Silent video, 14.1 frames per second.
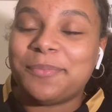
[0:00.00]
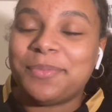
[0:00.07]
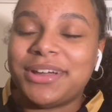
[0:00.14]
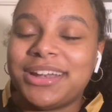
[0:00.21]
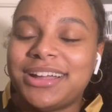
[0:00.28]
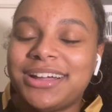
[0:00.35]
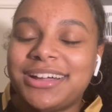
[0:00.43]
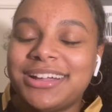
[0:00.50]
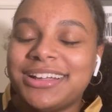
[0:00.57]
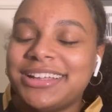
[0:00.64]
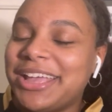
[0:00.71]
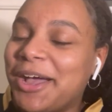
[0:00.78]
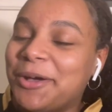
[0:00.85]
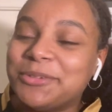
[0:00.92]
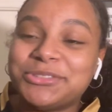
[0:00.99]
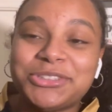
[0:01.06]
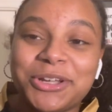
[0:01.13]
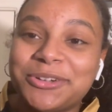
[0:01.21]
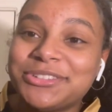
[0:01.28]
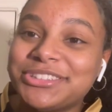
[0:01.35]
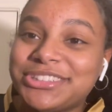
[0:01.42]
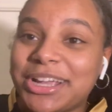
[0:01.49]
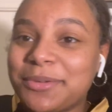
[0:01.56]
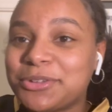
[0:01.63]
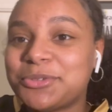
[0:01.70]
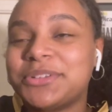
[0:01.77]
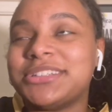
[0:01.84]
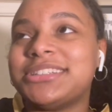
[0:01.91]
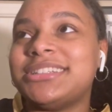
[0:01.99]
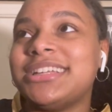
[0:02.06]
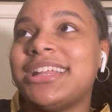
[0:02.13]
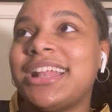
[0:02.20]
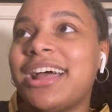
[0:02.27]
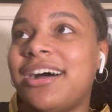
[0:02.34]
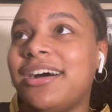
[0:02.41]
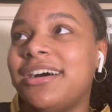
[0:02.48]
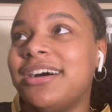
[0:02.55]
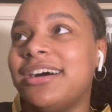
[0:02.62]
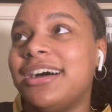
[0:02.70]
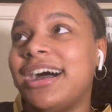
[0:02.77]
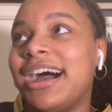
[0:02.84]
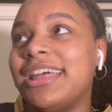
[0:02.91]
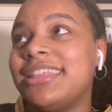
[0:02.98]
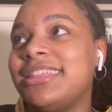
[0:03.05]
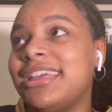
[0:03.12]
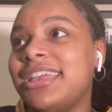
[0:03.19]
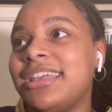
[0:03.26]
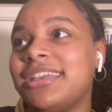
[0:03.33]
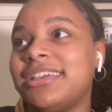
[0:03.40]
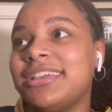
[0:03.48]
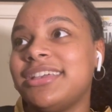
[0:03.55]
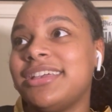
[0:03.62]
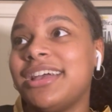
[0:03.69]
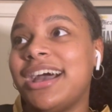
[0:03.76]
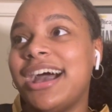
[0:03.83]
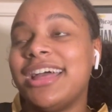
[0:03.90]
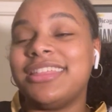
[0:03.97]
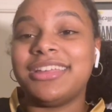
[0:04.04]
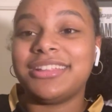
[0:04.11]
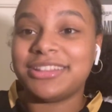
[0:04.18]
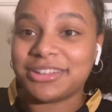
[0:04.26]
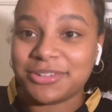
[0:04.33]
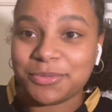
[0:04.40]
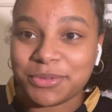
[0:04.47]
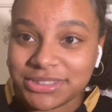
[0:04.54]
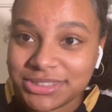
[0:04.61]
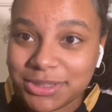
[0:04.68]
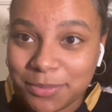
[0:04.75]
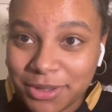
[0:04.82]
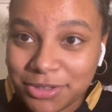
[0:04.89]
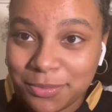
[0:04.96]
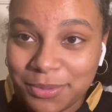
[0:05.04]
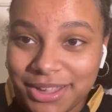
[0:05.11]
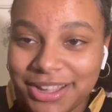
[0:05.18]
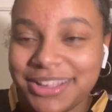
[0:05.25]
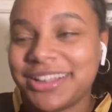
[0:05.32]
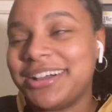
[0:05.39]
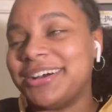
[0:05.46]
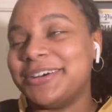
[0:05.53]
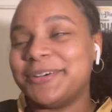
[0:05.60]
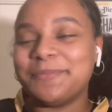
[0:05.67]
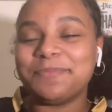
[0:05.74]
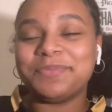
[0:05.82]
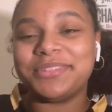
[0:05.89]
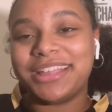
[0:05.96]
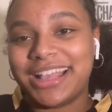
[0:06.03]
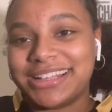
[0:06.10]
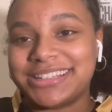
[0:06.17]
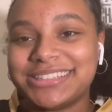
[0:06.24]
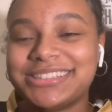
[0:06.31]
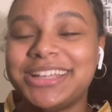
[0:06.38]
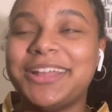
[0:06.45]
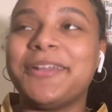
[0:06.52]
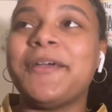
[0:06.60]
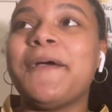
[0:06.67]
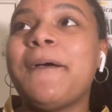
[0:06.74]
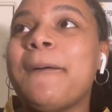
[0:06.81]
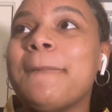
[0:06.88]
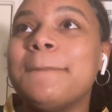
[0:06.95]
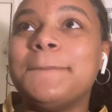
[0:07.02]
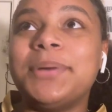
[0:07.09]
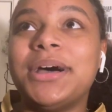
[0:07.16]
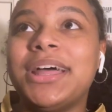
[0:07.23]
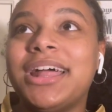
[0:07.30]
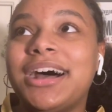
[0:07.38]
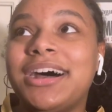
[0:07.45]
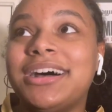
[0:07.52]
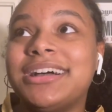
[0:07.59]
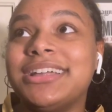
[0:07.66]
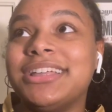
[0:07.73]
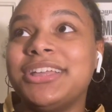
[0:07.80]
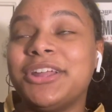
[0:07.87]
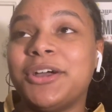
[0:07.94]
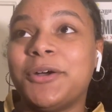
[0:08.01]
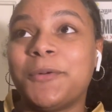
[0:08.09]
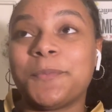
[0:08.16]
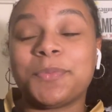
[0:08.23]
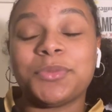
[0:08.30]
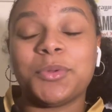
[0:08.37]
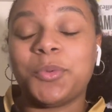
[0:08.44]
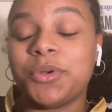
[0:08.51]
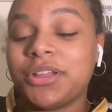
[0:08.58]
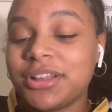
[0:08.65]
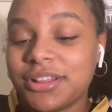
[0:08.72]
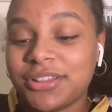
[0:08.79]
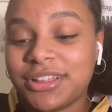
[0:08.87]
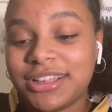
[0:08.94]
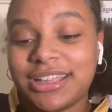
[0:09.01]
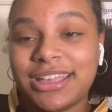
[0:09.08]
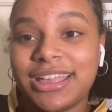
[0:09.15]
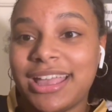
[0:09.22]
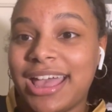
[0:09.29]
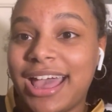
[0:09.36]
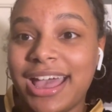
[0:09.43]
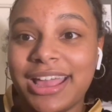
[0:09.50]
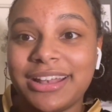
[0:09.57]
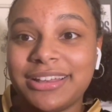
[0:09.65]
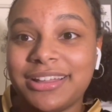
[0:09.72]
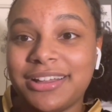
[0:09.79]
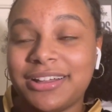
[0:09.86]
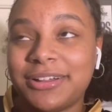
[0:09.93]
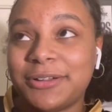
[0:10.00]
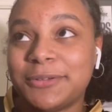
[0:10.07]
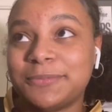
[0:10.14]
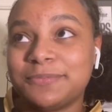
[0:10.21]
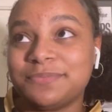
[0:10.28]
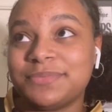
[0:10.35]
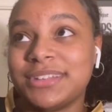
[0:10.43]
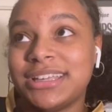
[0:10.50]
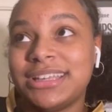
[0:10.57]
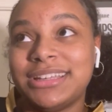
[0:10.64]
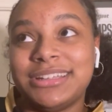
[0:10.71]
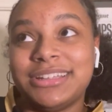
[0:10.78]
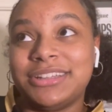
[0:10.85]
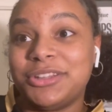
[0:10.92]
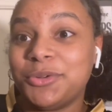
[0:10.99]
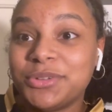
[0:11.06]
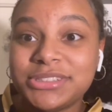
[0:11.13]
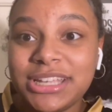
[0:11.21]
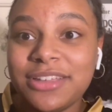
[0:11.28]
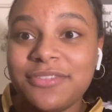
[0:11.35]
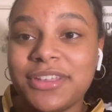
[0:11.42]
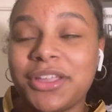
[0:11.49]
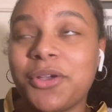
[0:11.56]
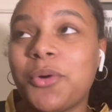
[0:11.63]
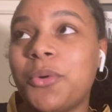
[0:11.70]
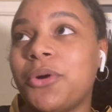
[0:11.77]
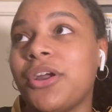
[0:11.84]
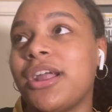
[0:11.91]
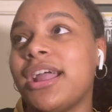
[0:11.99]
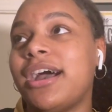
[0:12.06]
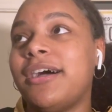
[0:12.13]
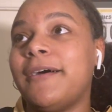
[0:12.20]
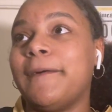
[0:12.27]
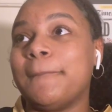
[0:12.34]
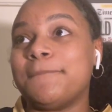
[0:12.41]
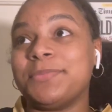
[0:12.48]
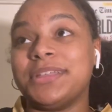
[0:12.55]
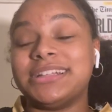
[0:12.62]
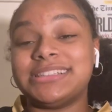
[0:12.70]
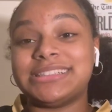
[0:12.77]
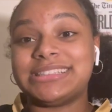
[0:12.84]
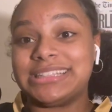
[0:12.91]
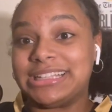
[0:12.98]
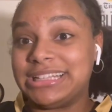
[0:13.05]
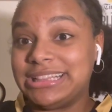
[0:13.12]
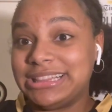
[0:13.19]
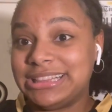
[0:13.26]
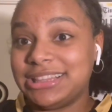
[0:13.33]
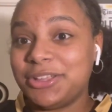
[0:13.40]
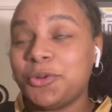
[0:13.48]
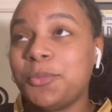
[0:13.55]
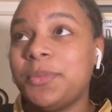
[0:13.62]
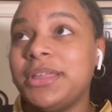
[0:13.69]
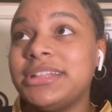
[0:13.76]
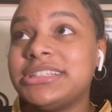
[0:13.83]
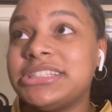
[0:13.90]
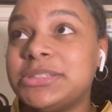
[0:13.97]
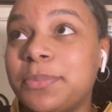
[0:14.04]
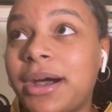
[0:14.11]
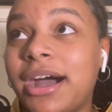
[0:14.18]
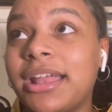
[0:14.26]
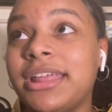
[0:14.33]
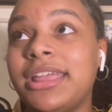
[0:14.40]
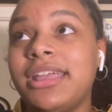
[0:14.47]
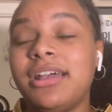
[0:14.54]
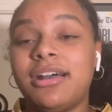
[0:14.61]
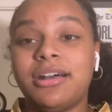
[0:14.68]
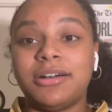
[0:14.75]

Jameis Winston, I think this was the best pick, as I said. But we're gonna look at the receiving core. It's a little bit spotty.